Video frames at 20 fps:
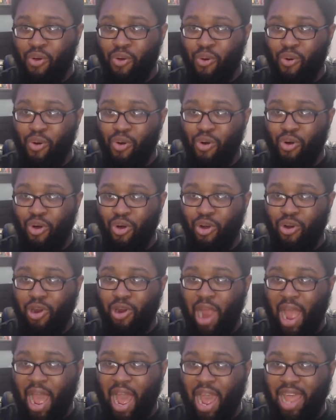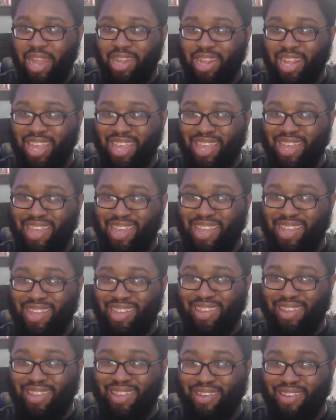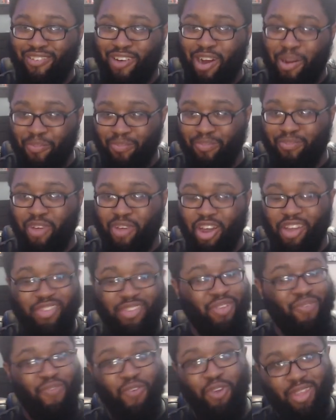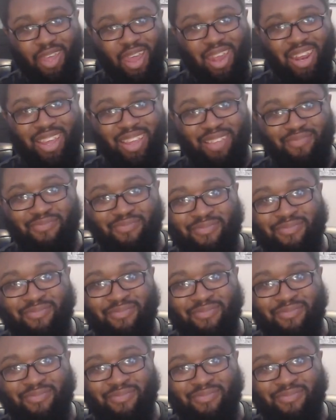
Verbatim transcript: or I need or I'm honestly forgetting.